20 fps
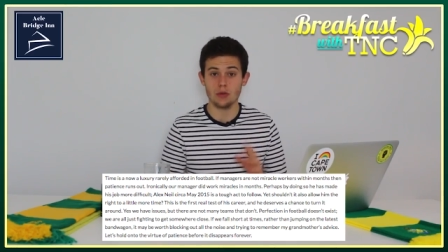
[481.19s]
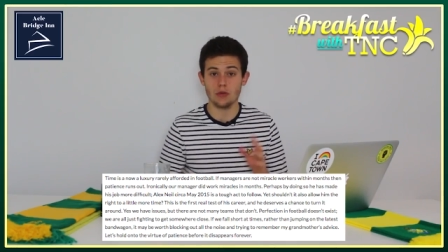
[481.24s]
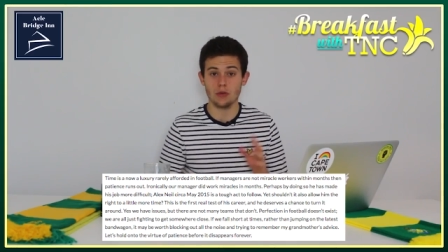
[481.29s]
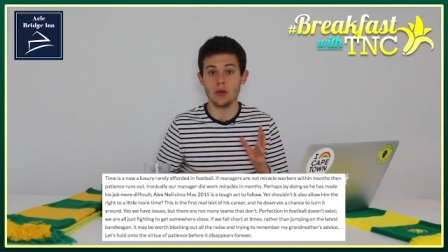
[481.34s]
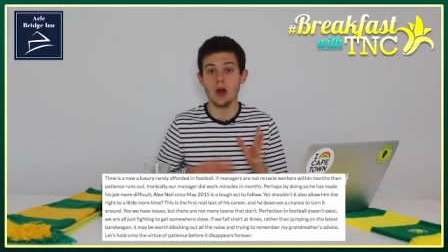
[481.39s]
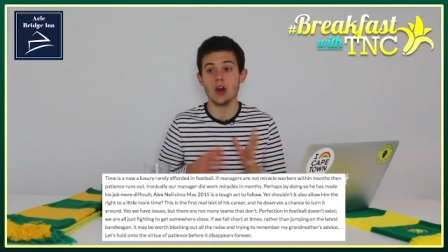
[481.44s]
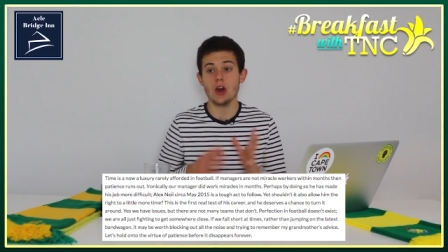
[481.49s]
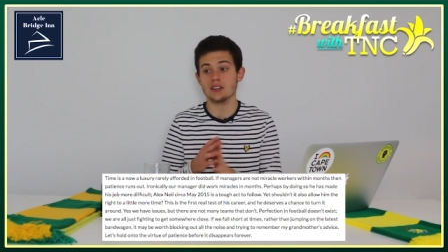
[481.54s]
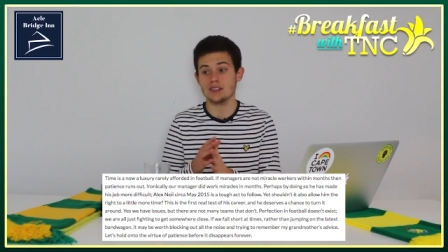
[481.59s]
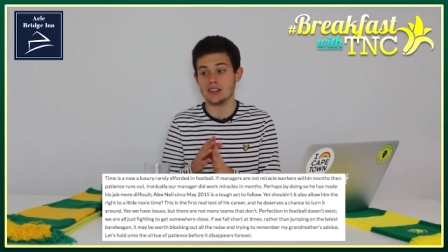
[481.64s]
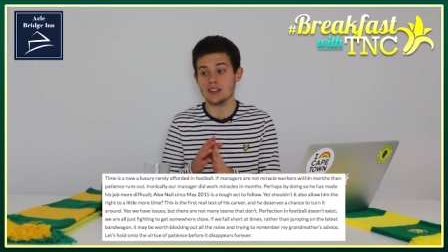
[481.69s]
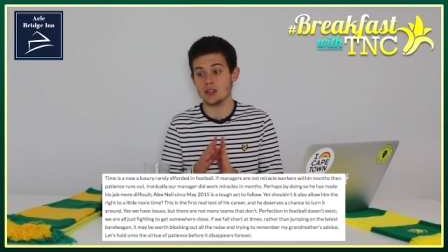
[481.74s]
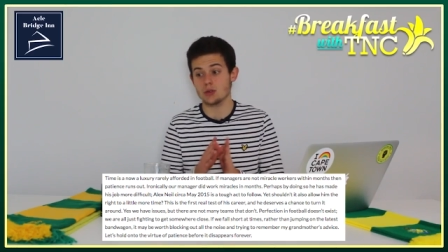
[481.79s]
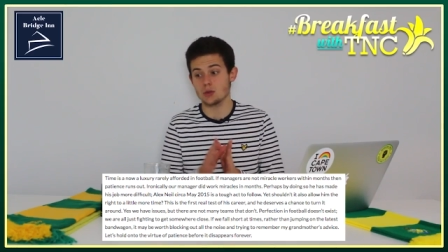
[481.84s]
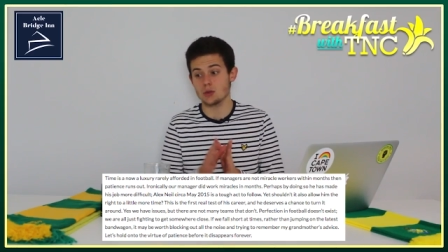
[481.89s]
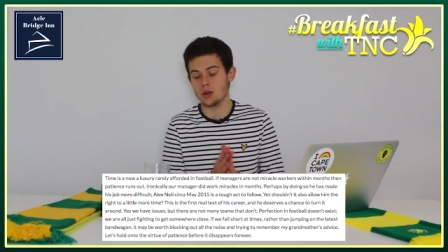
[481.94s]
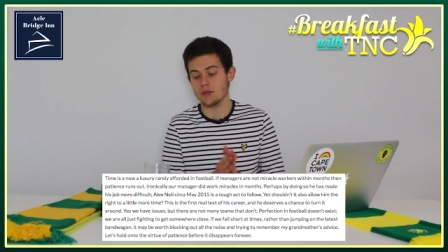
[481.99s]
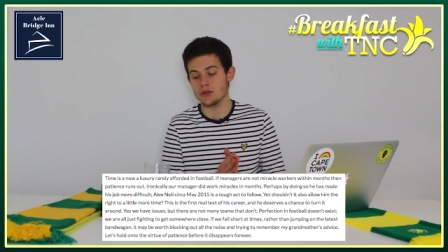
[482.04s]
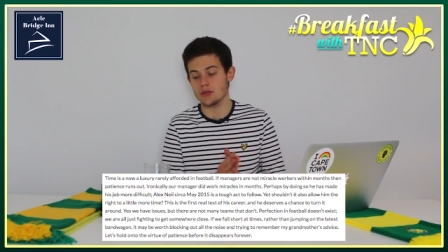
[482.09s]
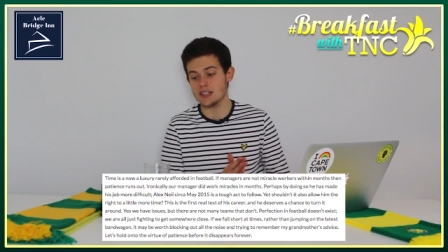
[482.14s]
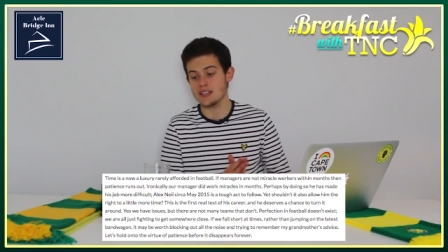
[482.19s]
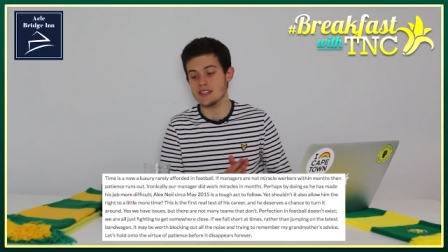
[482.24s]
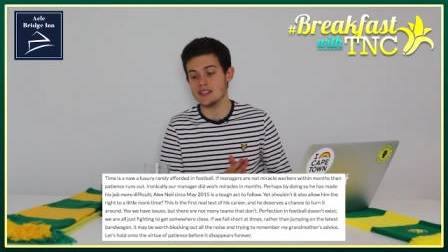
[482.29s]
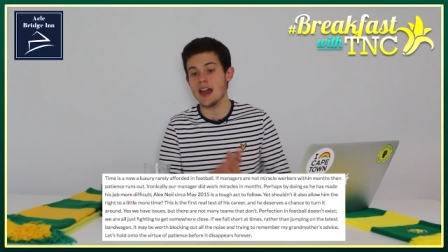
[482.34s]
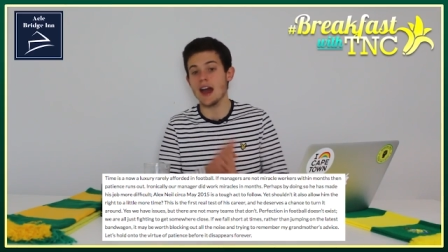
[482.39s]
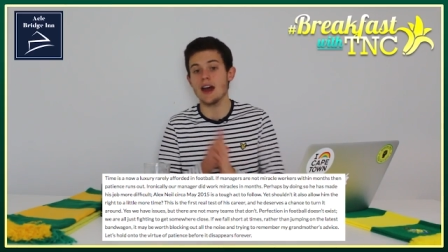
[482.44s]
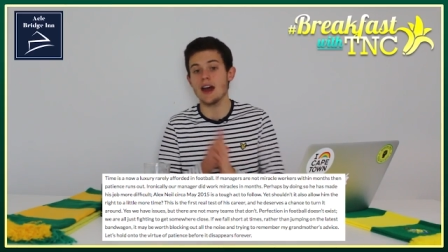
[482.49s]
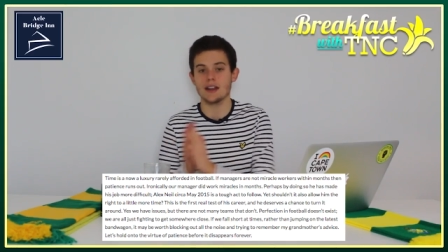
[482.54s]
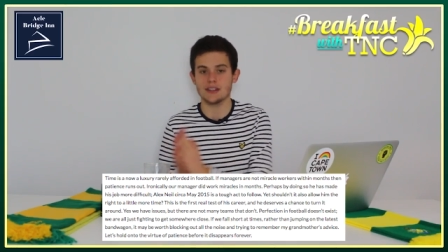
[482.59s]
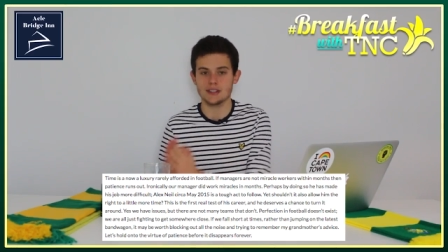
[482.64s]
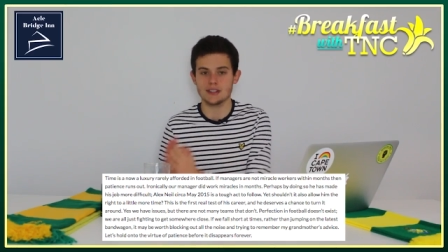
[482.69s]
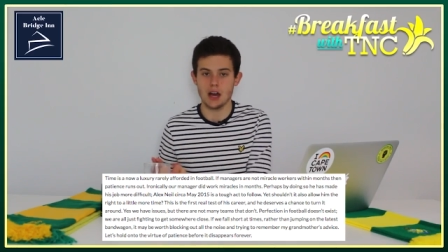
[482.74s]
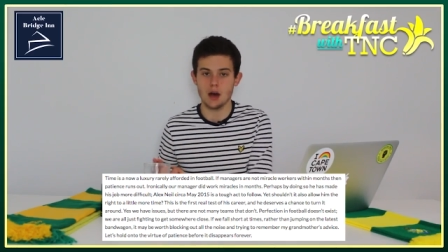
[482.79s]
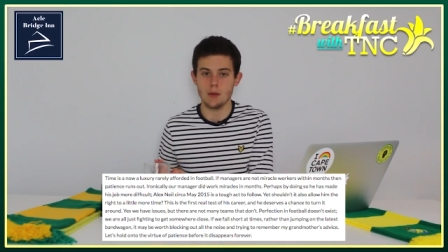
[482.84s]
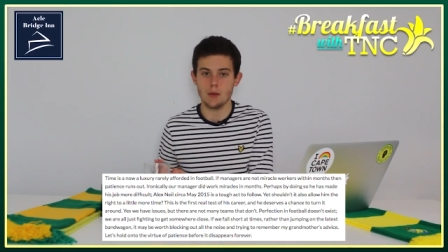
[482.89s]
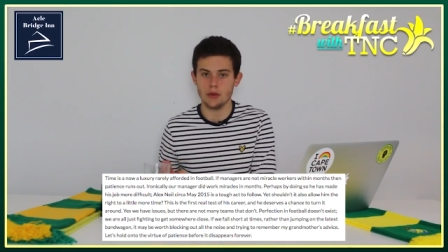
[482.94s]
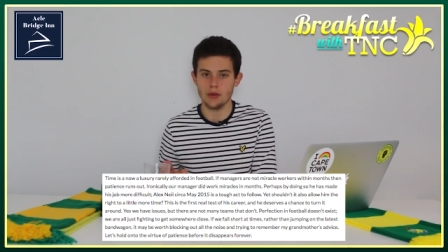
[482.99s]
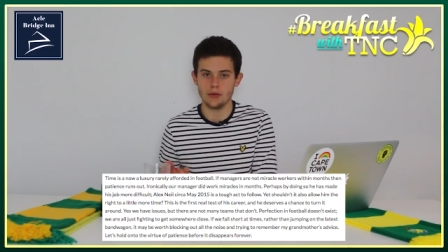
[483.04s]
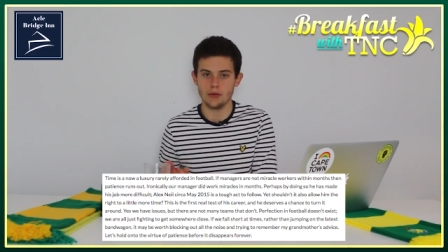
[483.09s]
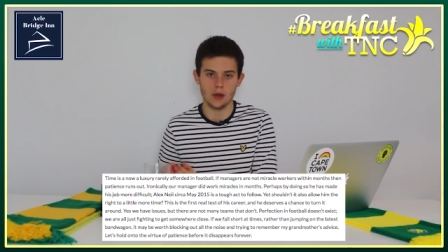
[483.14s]
The first test was obviously getting us
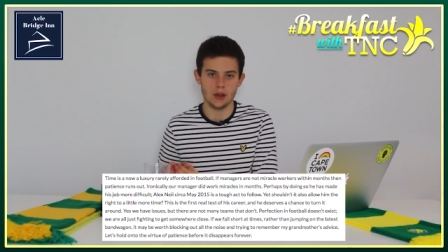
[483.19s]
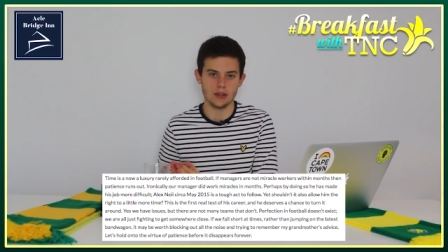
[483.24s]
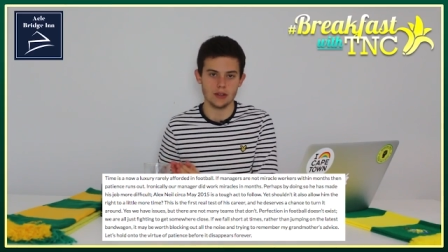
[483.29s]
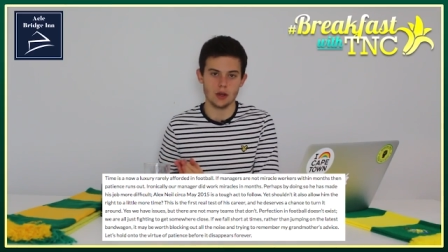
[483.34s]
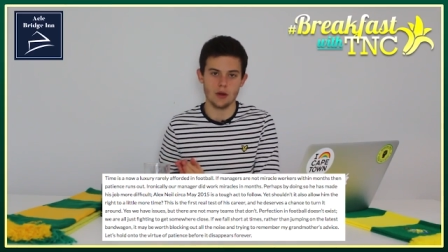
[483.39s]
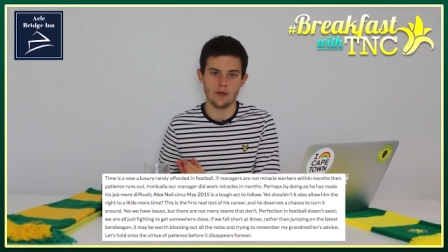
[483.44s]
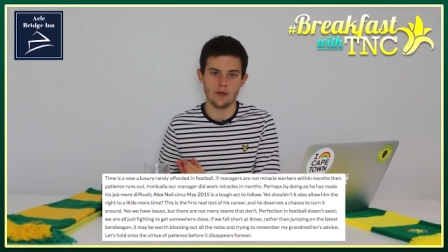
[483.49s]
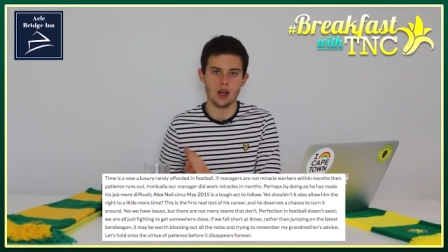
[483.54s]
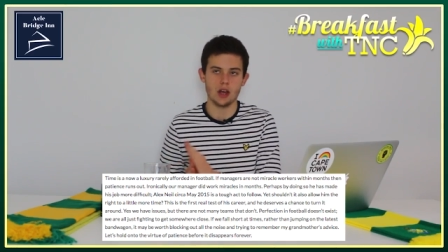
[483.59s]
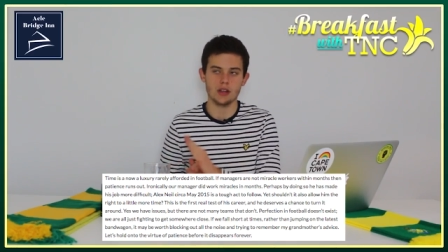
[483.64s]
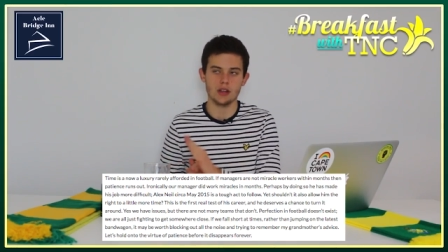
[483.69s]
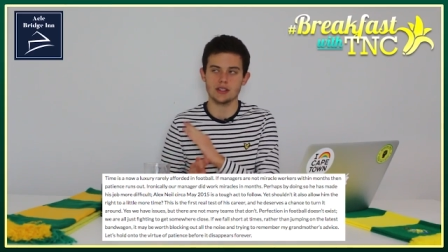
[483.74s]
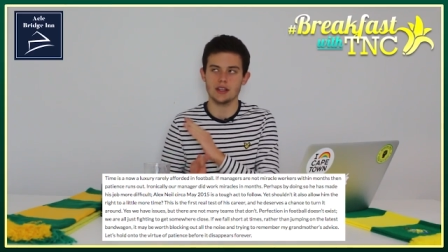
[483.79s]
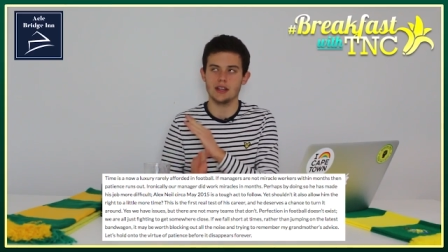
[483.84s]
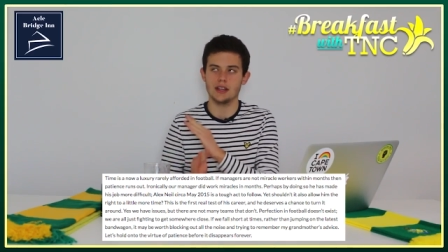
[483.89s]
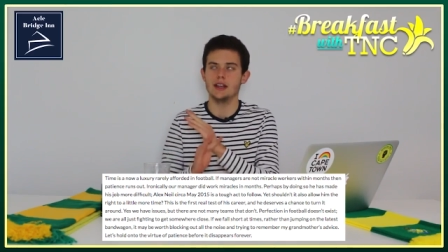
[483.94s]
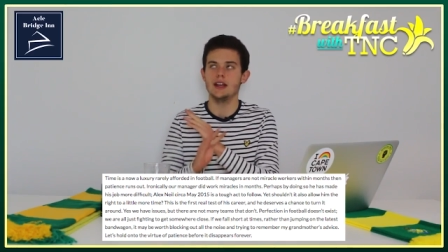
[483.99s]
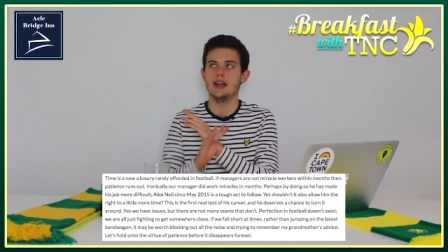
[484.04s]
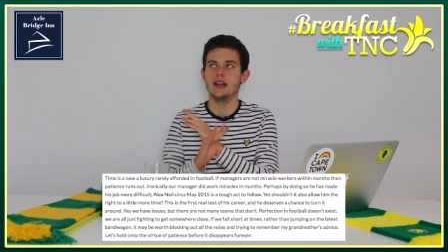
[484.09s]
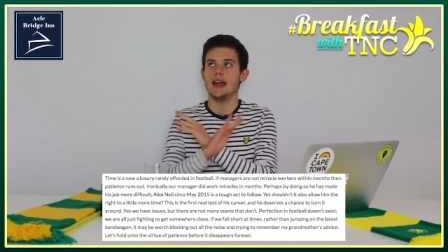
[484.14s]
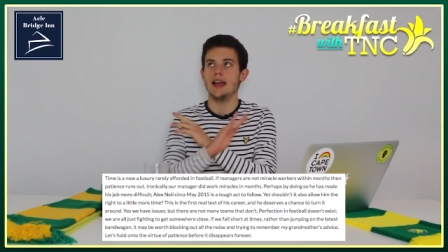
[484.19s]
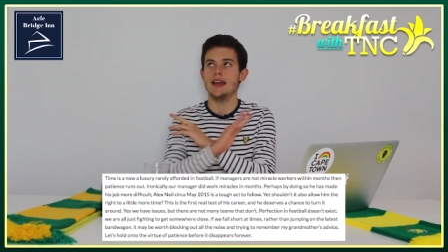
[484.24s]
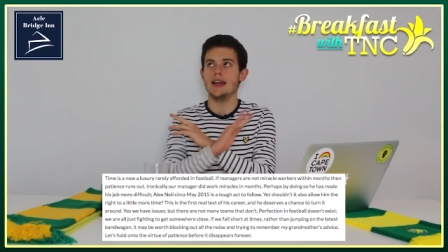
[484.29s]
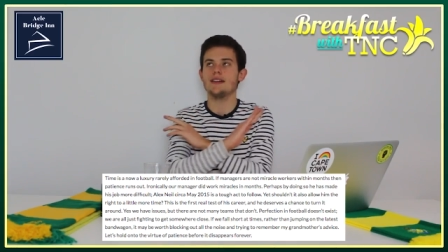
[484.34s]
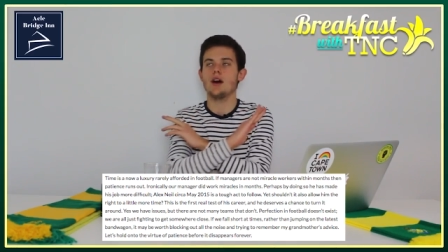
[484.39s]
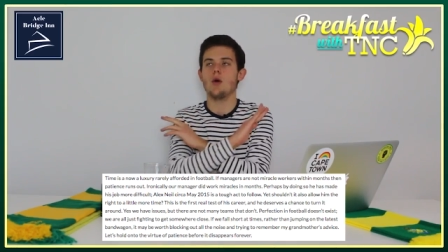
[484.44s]
up at the first time of asking. He